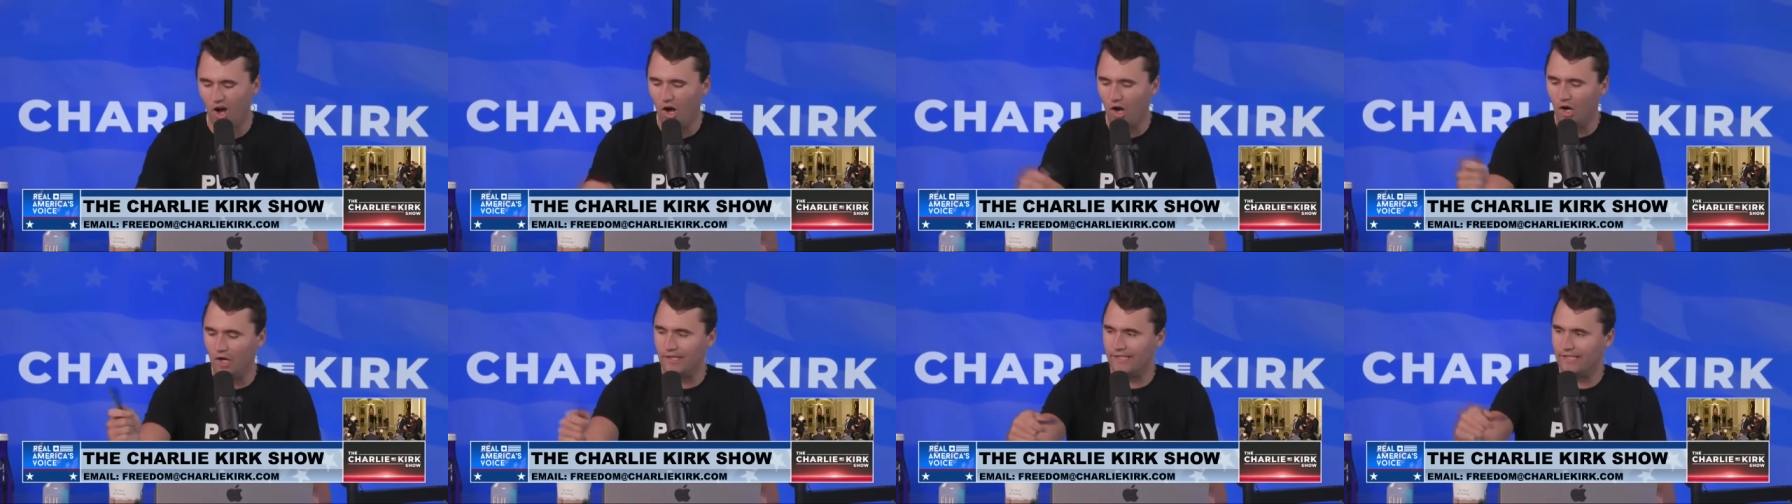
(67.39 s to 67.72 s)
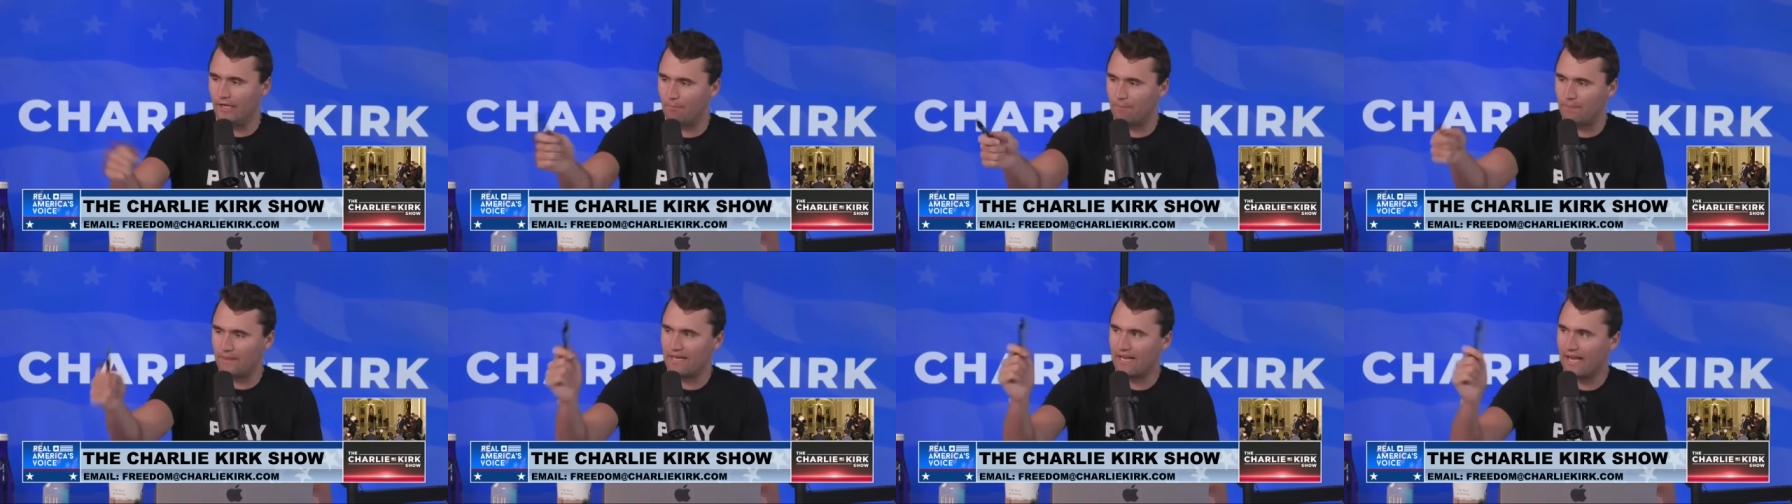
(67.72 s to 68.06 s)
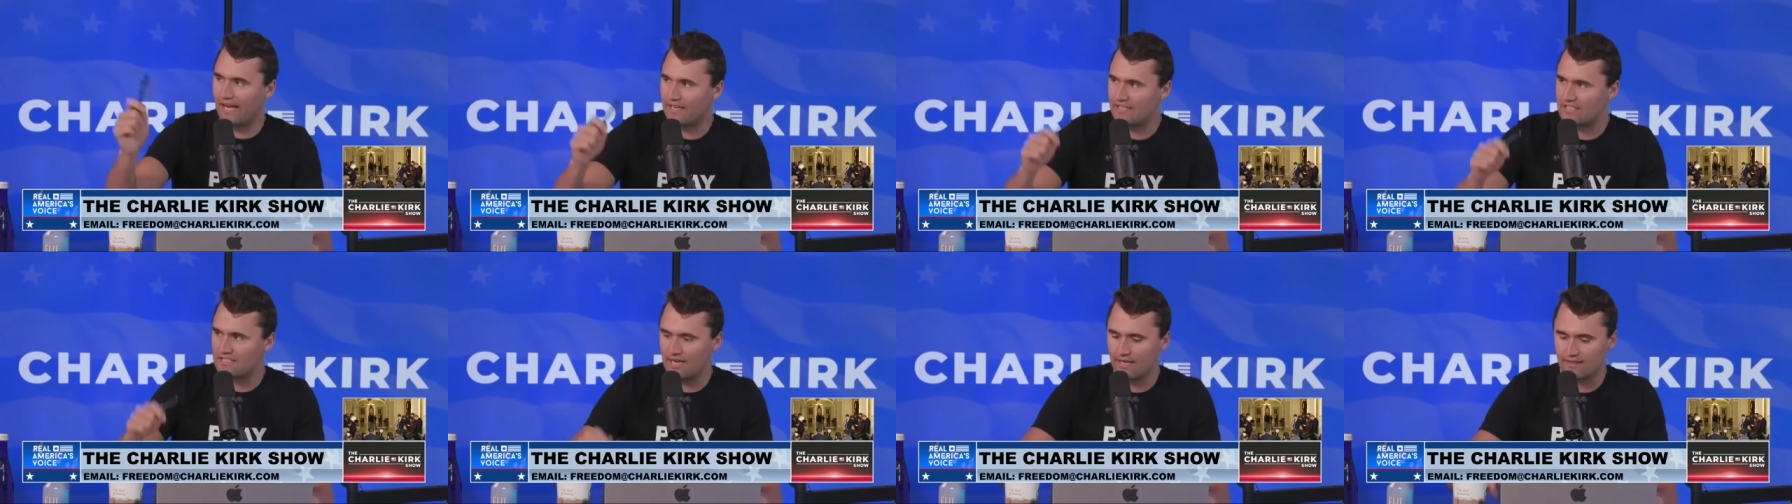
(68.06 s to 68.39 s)
oh, you know,
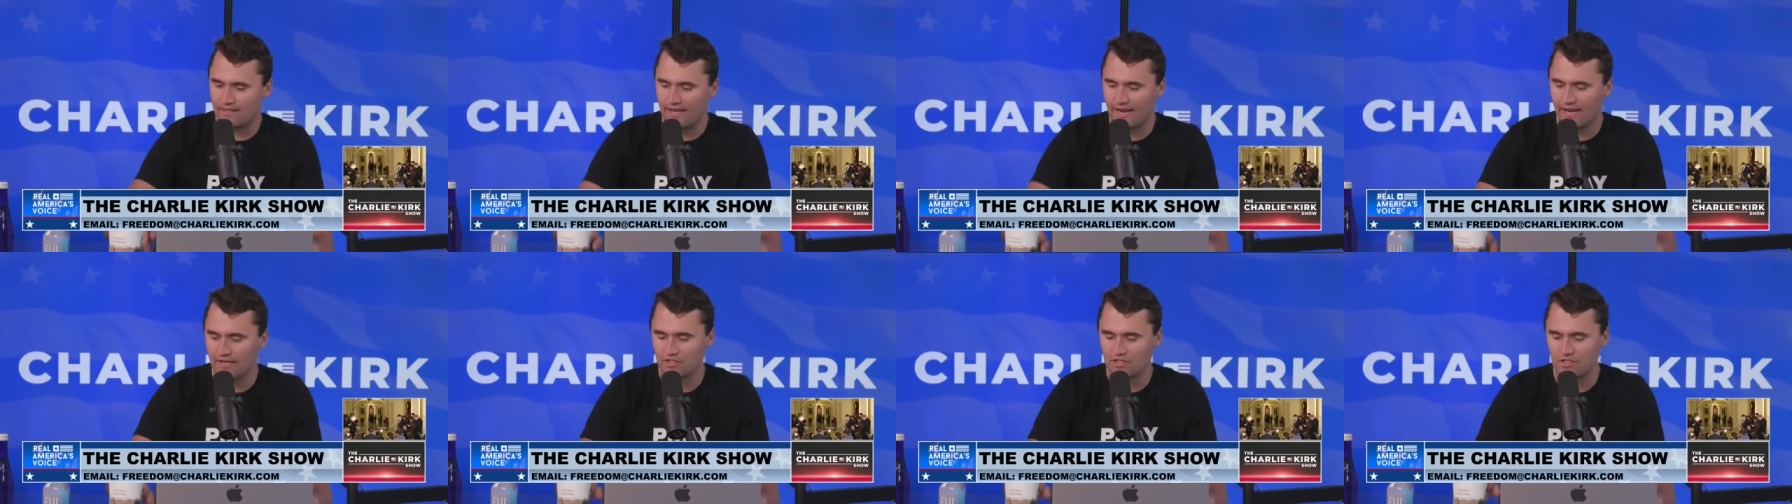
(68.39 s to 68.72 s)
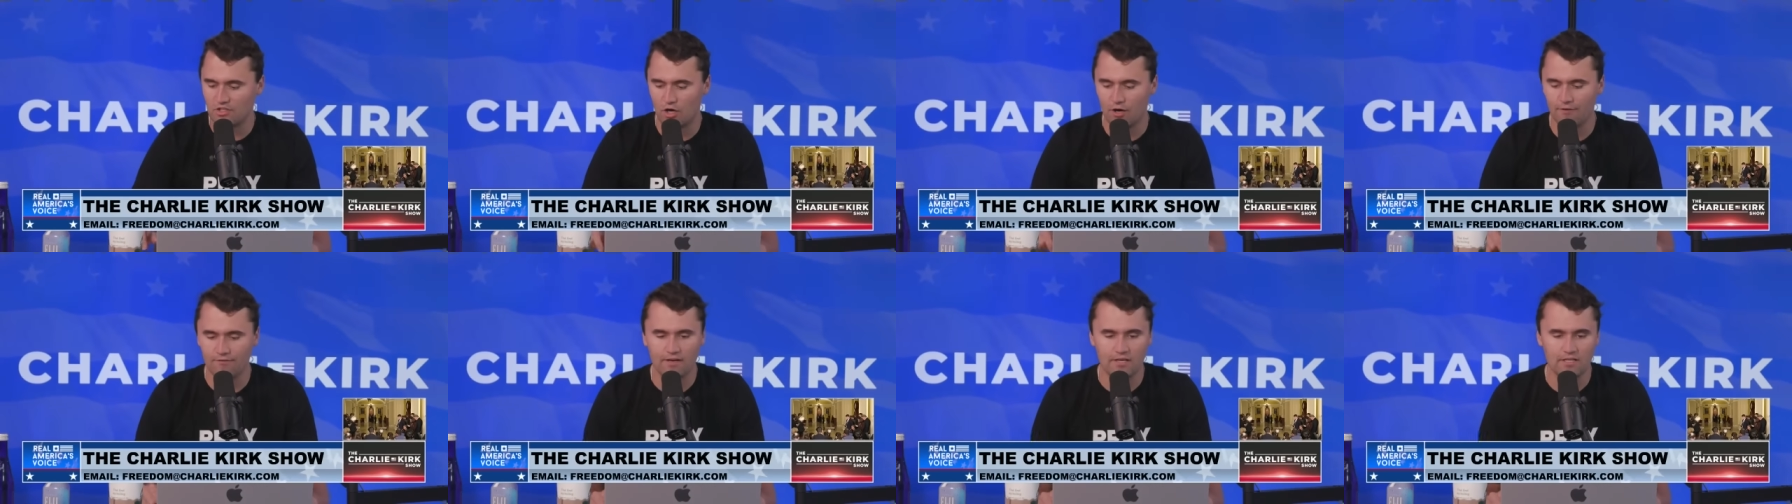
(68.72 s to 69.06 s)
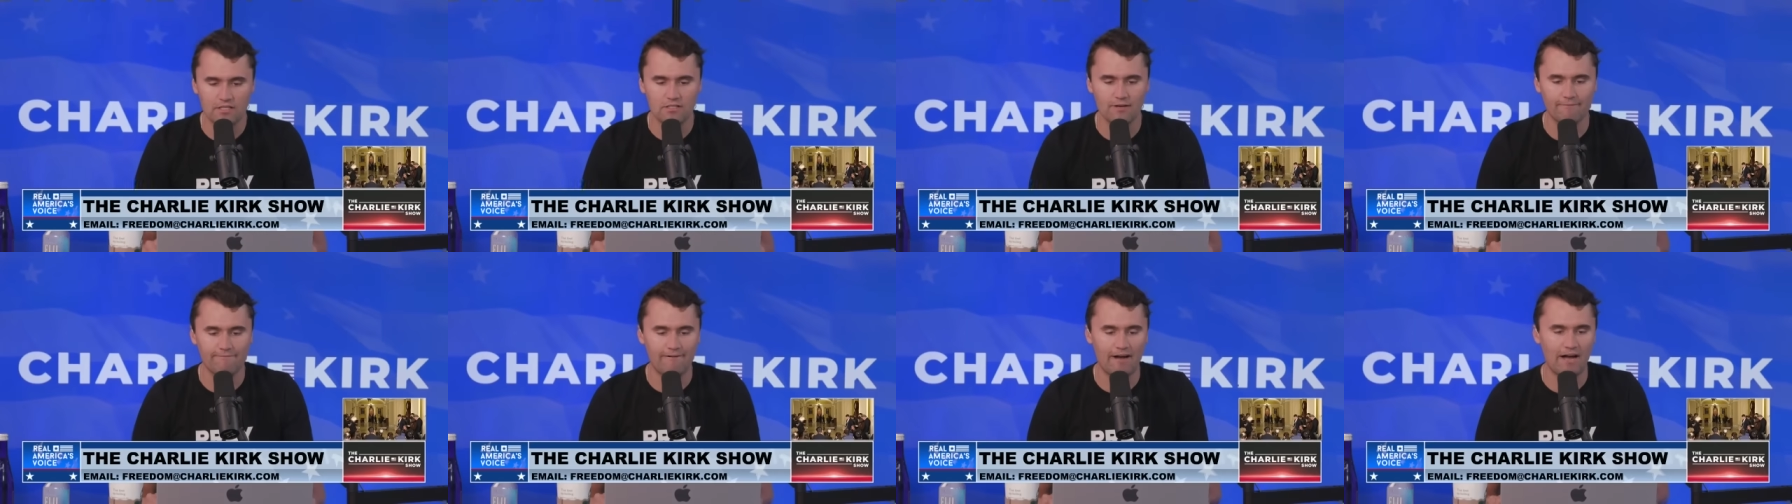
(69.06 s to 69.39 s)
Pete Hegseth can't serve
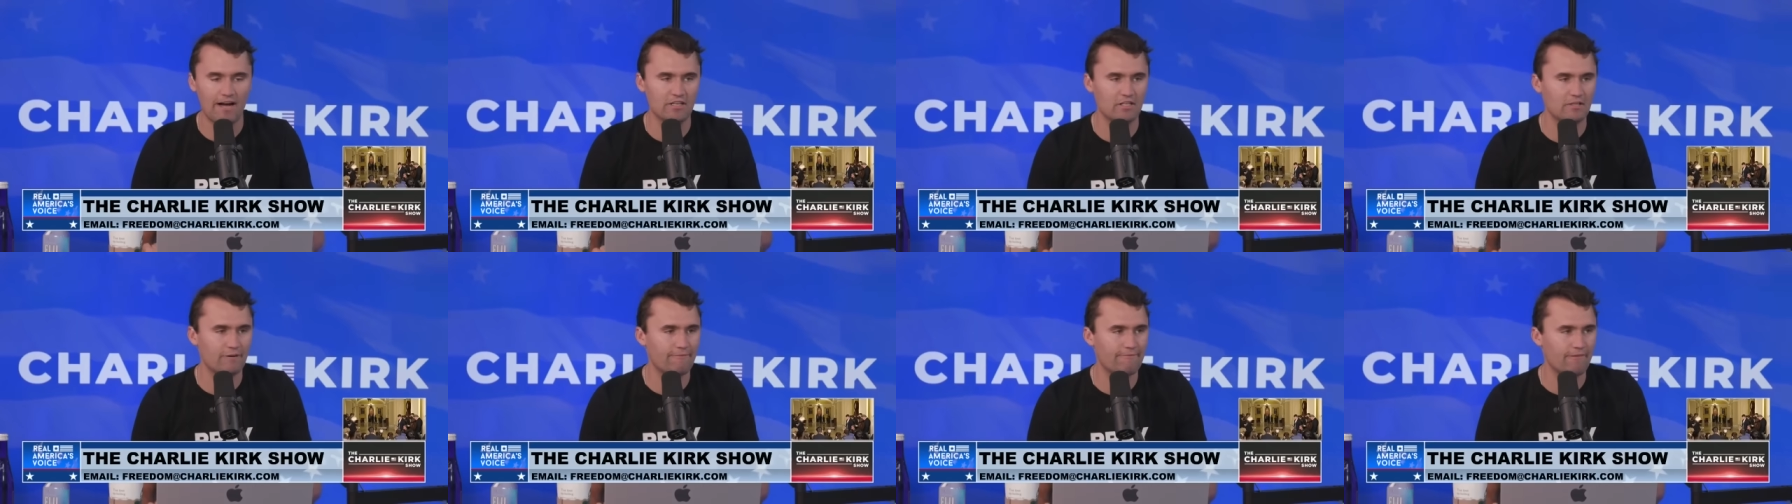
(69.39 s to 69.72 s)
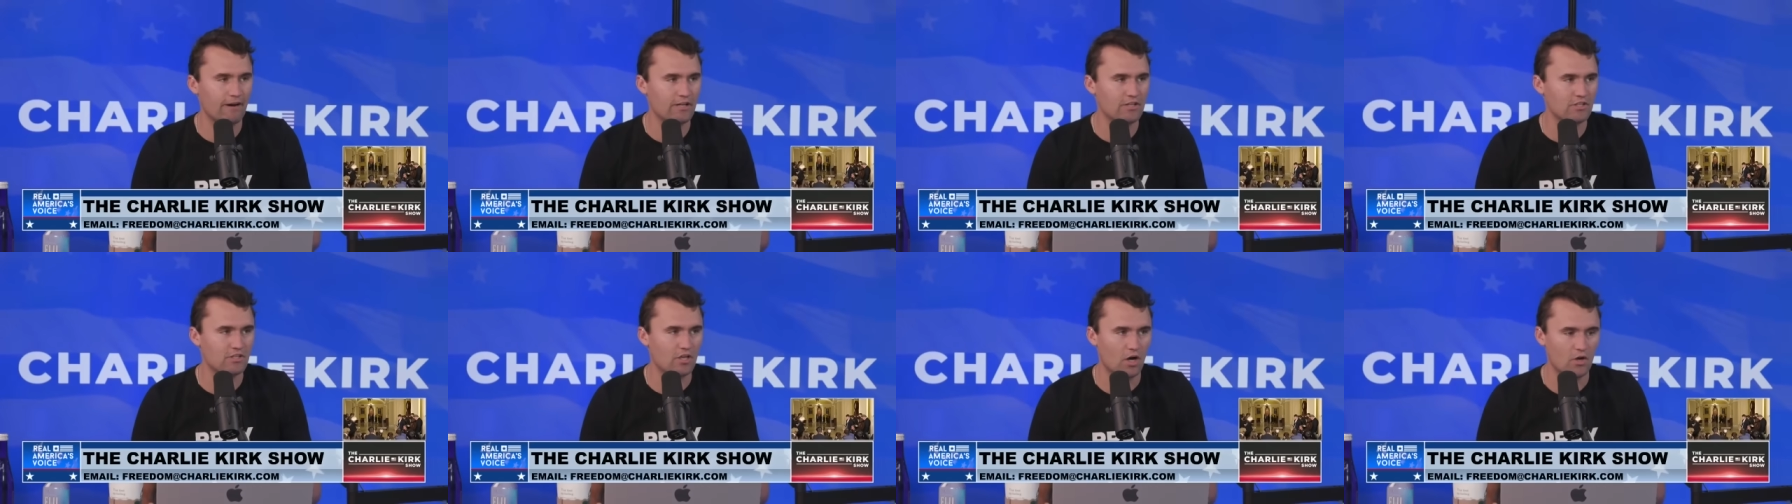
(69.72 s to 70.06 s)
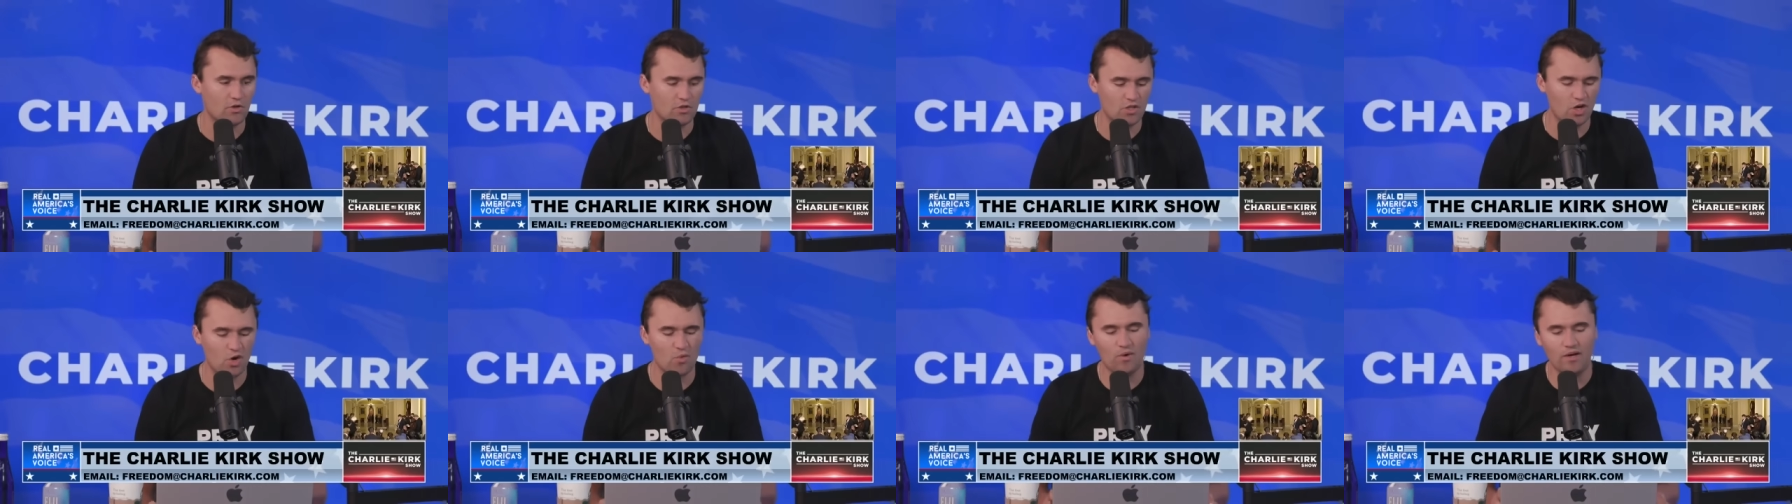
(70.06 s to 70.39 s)
because he's a Fox and Friends
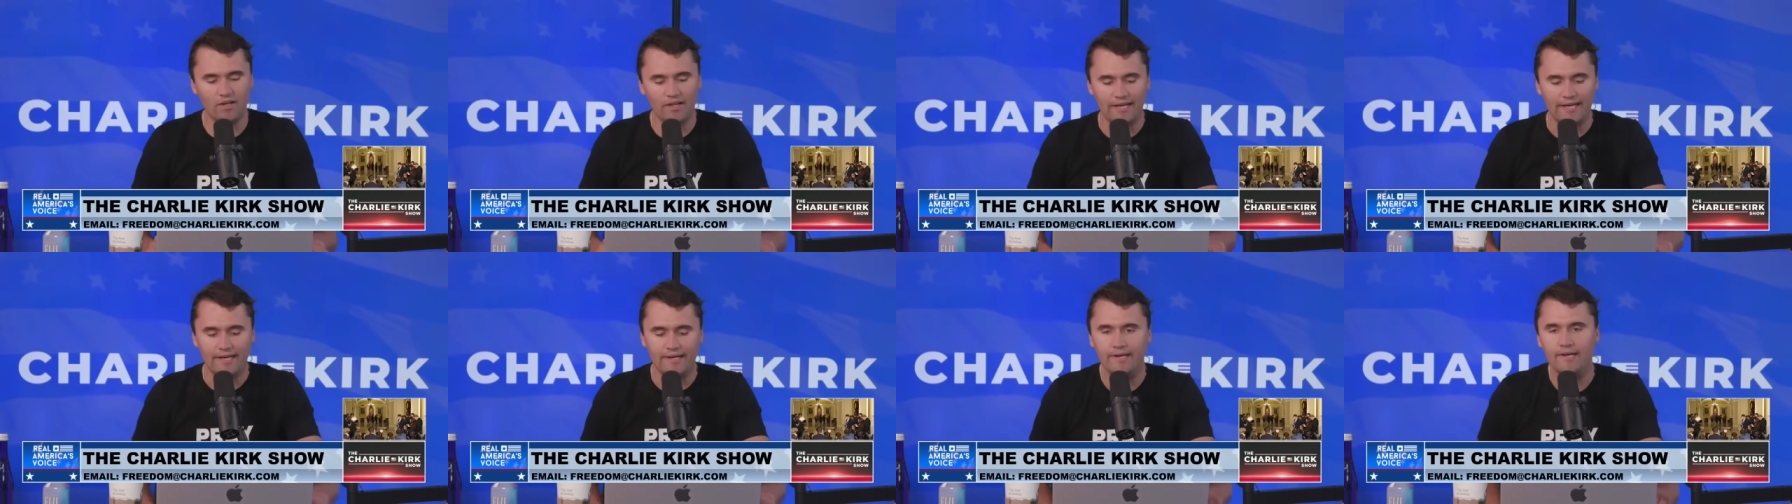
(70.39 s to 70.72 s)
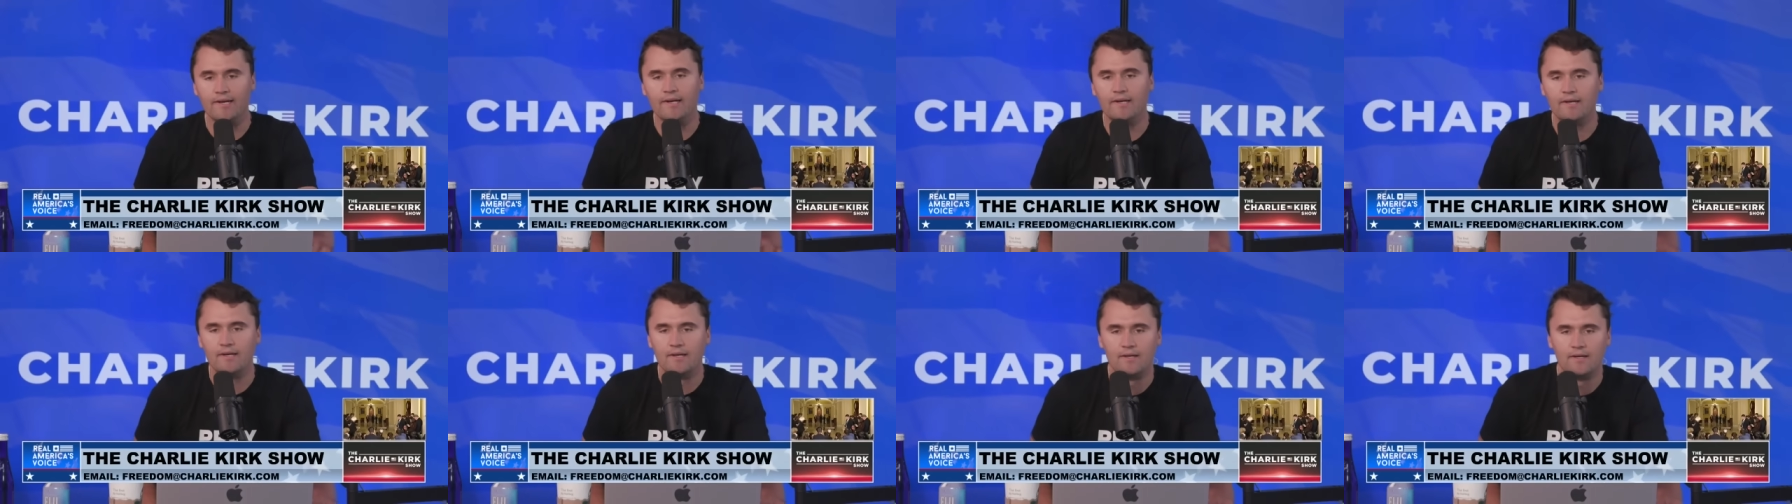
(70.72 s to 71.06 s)
host. Oh, really?